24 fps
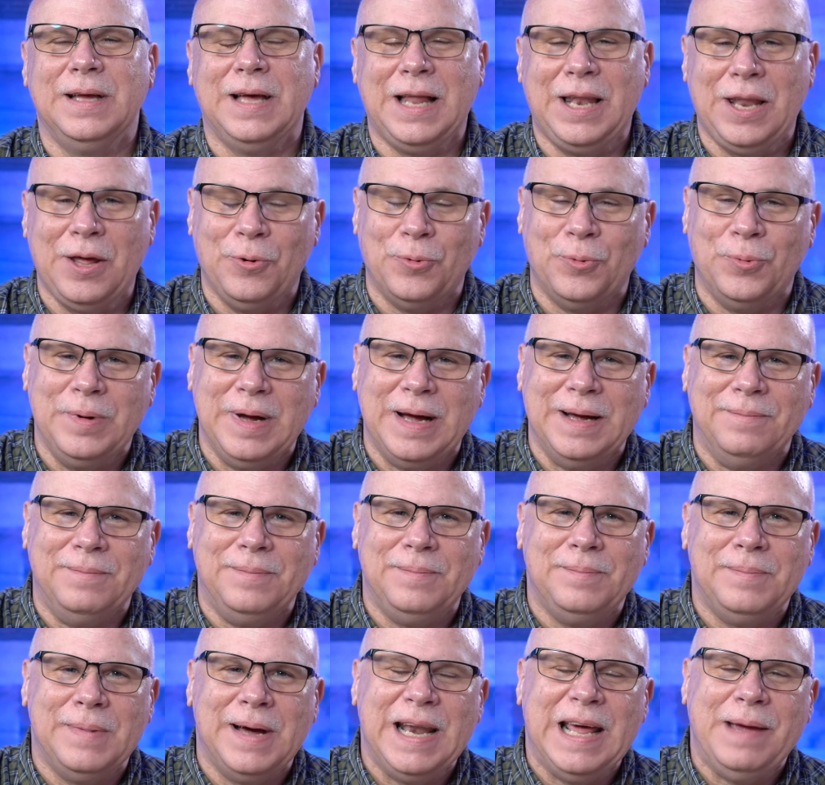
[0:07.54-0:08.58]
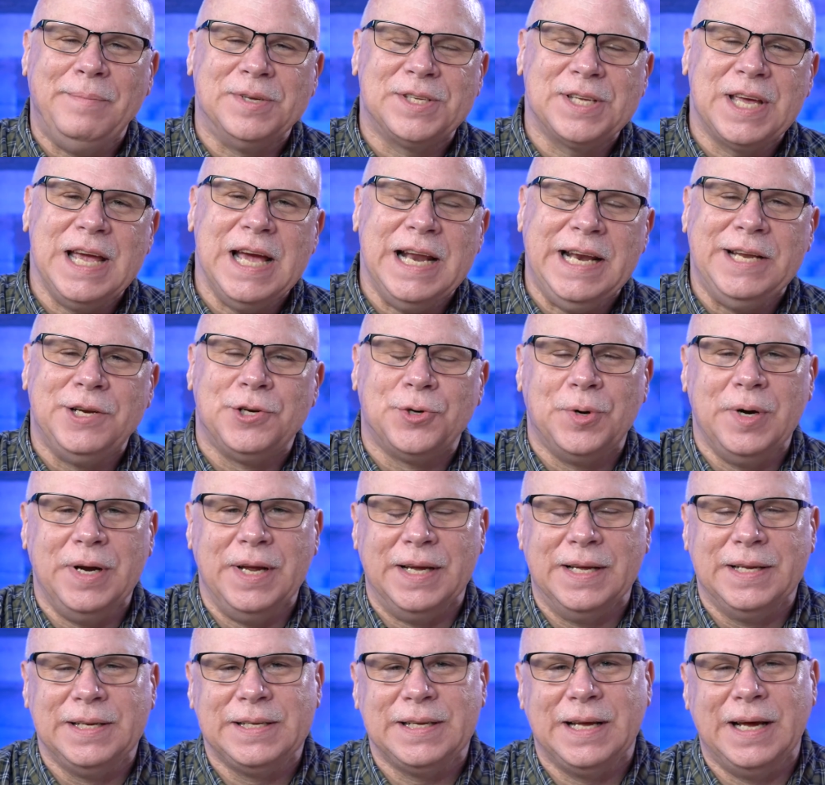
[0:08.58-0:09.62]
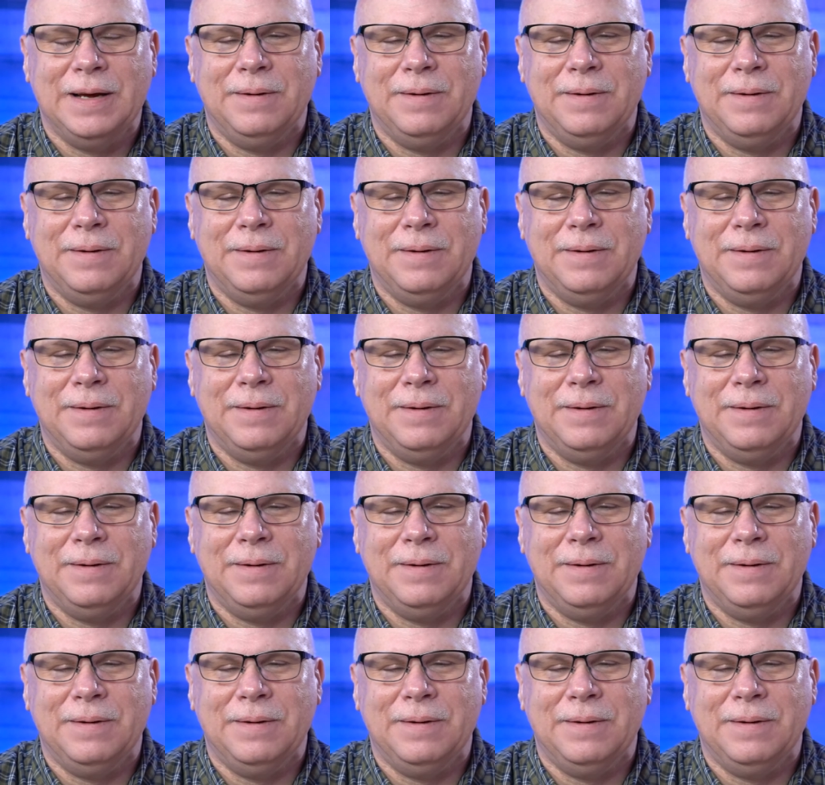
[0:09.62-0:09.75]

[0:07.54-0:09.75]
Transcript: Hello, my name is Kenny Trent.